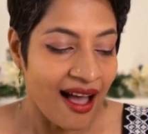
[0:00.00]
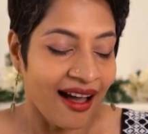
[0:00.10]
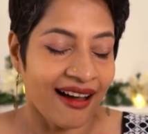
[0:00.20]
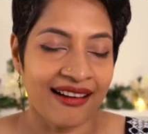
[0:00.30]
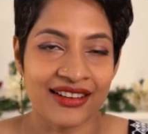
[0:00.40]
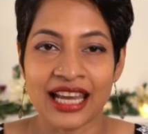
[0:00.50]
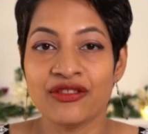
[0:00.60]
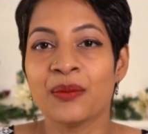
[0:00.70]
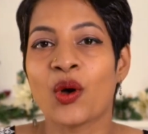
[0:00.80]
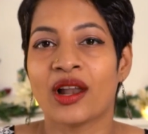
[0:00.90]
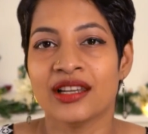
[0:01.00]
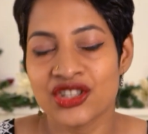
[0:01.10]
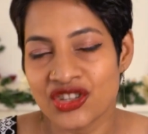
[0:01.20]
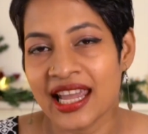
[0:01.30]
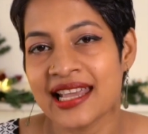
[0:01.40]
right from
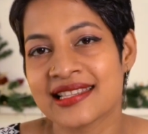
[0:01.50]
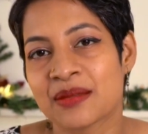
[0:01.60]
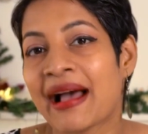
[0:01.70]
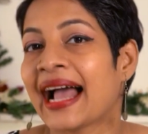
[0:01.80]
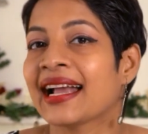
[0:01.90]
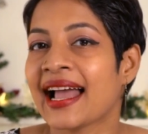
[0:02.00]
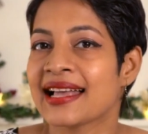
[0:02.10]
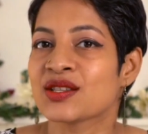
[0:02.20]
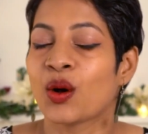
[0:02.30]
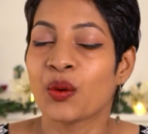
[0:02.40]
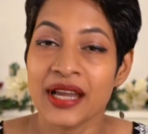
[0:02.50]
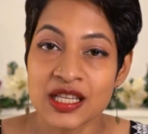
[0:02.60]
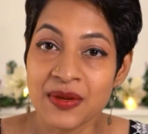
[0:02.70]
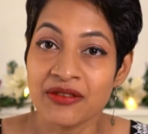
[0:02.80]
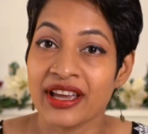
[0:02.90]
college days, M.A.C has
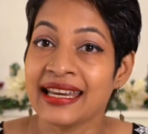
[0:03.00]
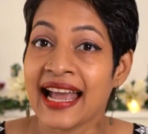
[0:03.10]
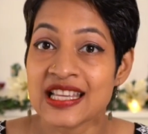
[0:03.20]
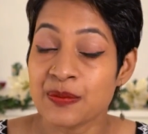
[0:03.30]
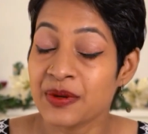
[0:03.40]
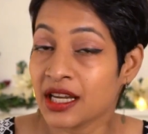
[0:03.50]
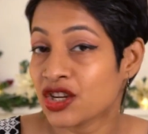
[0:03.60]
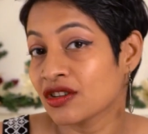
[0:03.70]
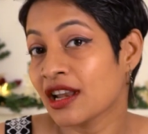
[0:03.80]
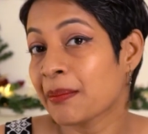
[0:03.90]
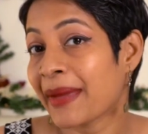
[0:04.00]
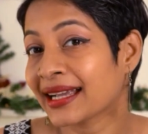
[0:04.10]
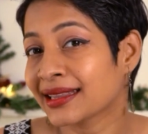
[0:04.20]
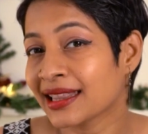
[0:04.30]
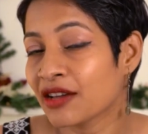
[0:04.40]
always been very aspirational, and
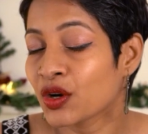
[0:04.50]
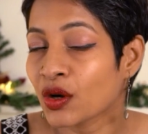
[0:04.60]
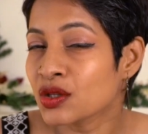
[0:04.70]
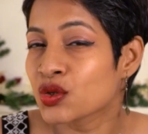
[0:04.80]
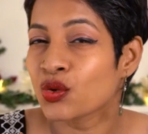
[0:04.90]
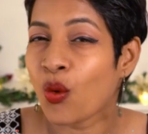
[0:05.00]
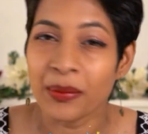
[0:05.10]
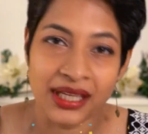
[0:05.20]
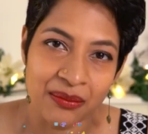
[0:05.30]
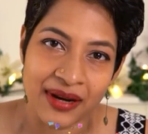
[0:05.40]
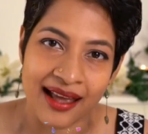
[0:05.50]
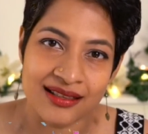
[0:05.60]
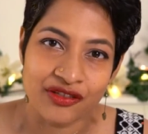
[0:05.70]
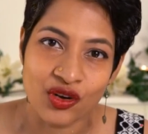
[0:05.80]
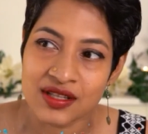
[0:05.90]
back then there were not so many
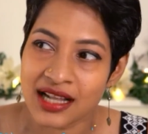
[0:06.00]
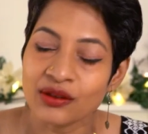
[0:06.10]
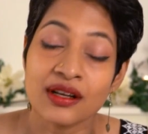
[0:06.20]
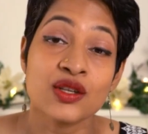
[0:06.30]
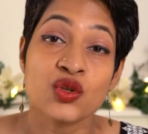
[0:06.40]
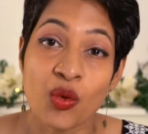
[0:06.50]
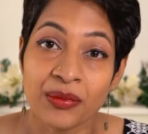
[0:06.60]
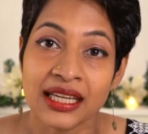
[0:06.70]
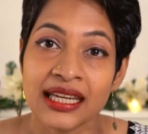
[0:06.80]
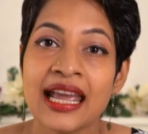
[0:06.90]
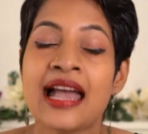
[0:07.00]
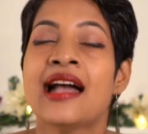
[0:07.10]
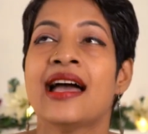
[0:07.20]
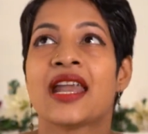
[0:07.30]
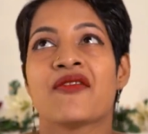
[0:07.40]
brands. Of course, now there are so many.
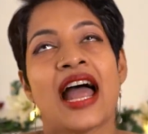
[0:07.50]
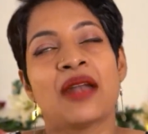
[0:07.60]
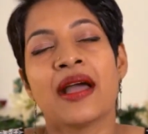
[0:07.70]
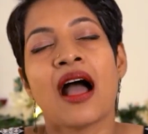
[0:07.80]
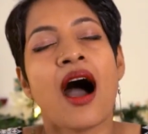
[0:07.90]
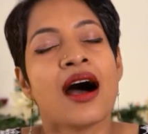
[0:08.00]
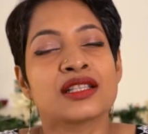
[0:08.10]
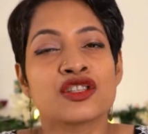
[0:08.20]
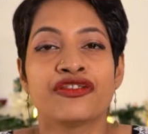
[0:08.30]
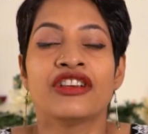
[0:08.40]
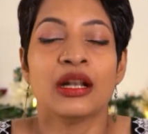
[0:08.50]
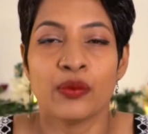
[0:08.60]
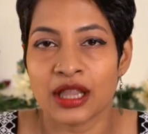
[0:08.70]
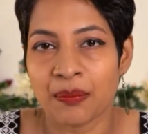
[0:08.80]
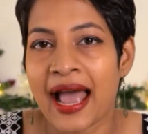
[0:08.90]
And I've had my hearts filled
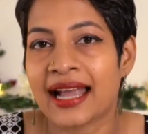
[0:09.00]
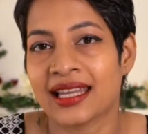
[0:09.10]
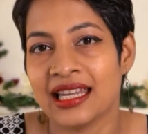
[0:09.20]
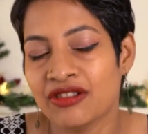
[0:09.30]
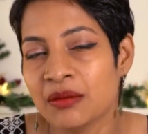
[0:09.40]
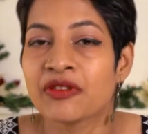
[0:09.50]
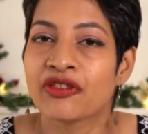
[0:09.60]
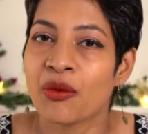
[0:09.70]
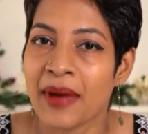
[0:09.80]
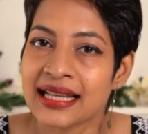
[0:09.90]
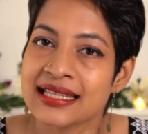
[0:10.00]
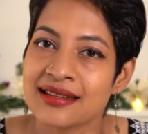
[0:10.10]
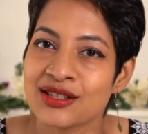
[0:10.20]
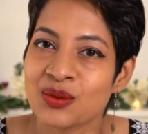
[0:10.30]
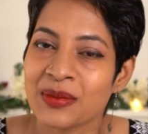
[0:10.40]
with M.A.C even before M.A.C
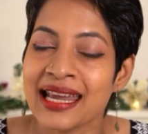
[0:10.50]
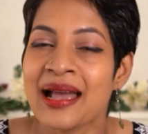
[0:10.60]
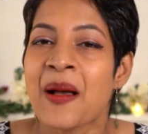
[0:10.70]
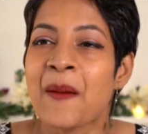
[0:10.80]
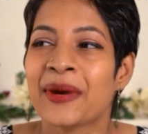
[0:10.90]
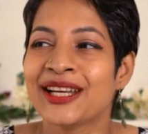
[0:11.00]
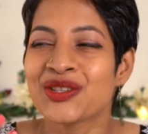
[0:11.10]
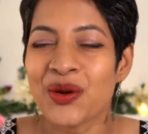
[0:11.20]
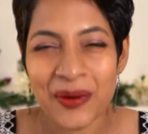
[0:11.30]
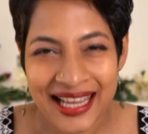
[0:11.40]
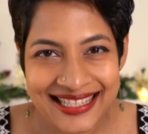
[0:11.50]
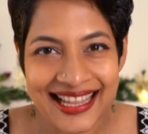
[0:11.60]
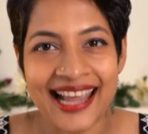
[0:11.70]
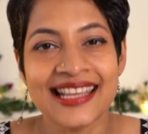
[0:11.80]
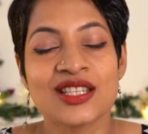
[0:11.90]
sent it to me. But it's always
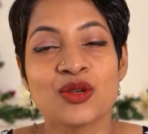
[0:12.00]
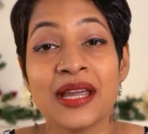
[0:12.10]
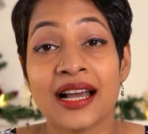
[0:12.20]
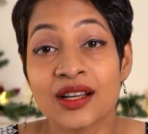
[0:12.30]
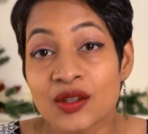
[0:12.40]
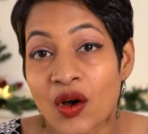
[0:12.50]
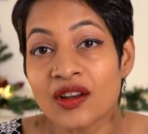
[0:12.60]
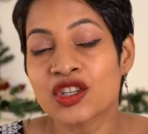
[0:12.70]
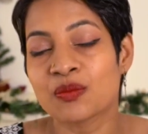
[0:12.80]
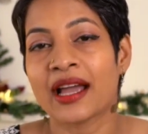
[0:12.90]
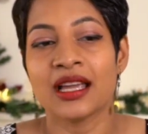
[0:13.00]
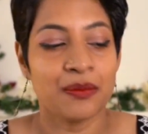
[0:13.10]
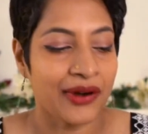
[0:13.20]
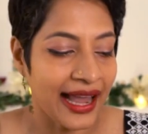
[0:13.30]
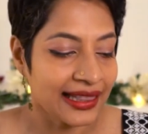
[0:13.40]
nice to be acknowledged by a
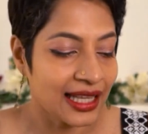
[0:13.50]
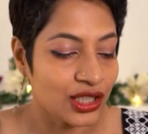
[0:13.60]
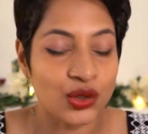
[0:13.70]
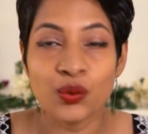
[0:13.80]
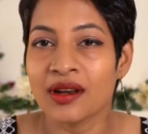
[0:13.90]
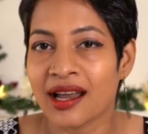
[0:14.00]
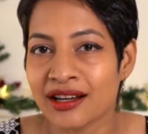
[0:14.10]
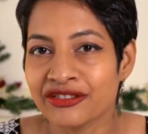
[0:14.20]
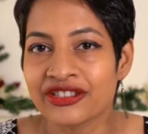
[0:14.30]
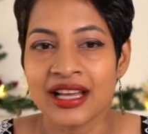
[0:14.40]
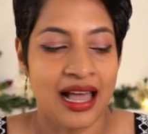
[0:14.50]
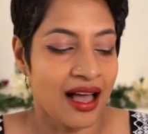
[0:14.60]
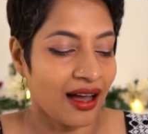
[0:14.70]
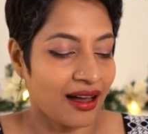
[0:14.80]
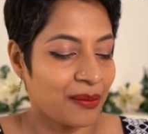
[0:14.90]
brand that you love,
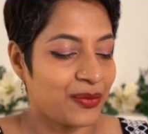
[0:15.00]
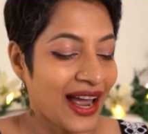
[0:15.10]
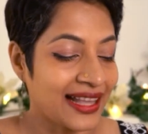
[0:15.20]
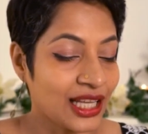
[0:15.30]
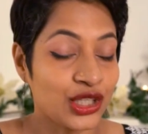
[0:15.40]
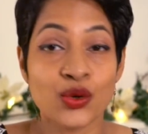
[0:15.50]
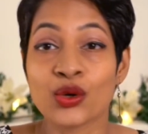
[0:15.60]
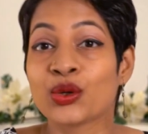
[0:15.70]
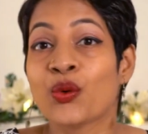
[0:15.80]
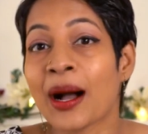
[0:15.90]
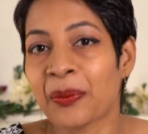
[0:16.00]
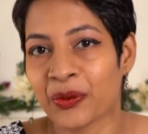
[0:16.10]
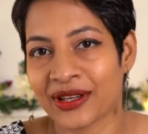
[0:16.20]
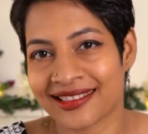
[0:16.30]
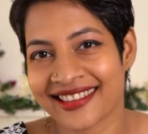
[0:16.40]
a brand that you grew up
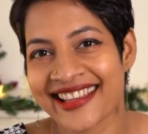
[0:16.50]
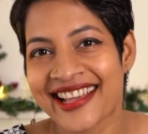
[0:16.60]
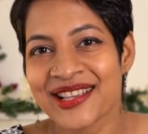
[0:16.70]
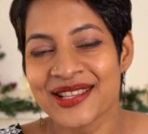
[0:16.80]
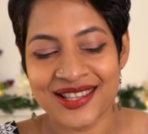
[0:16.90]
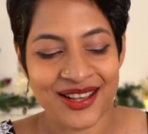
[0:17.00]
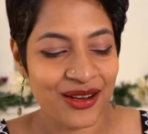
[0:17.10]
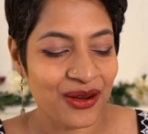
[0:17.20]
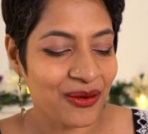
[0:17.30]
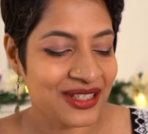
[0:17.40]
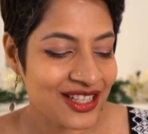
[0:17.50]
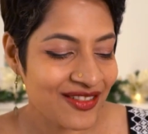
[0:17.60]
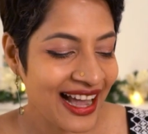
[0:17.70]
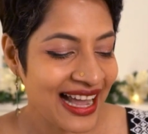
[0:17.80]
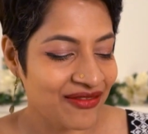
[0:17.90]
with. So, which is
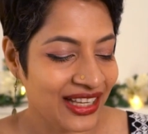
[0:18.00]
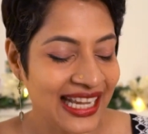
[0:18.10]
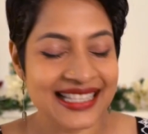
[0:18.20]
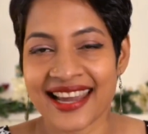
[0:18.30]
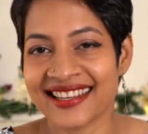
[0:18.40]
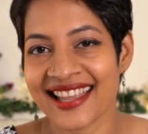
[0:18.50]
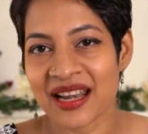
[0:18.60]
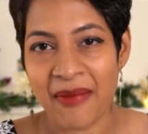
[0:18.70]
why I'm very excited that